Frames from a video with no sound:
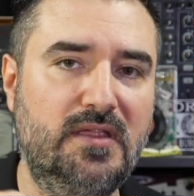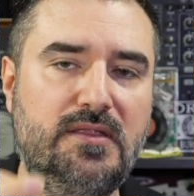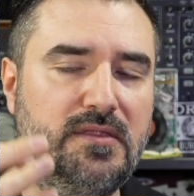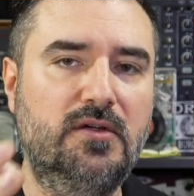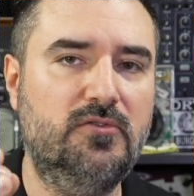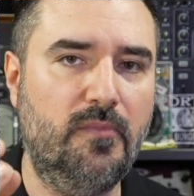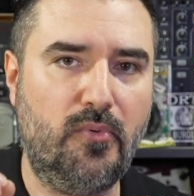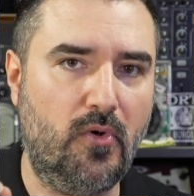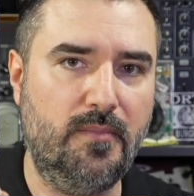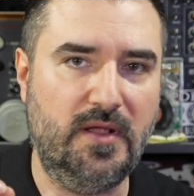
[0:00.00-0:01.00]
It's not a
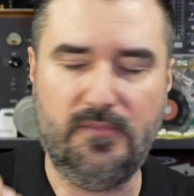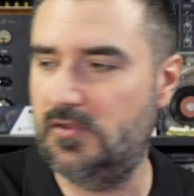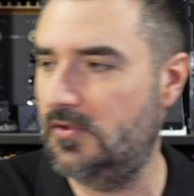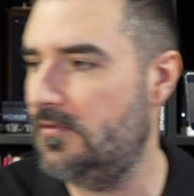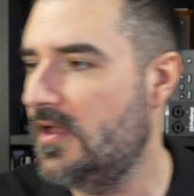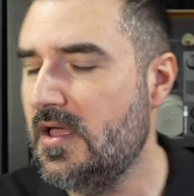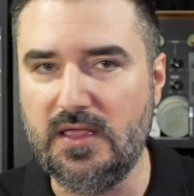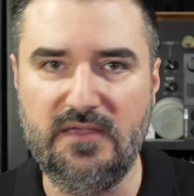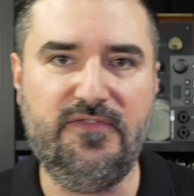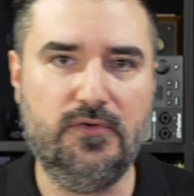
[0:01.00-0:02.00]
problem,
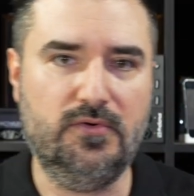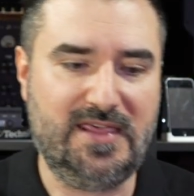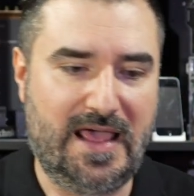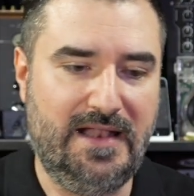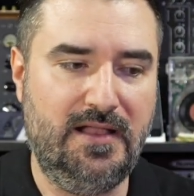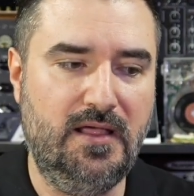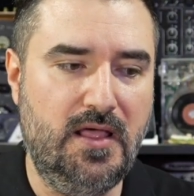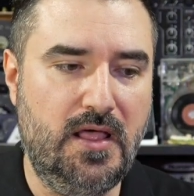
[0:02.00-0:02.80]
if you can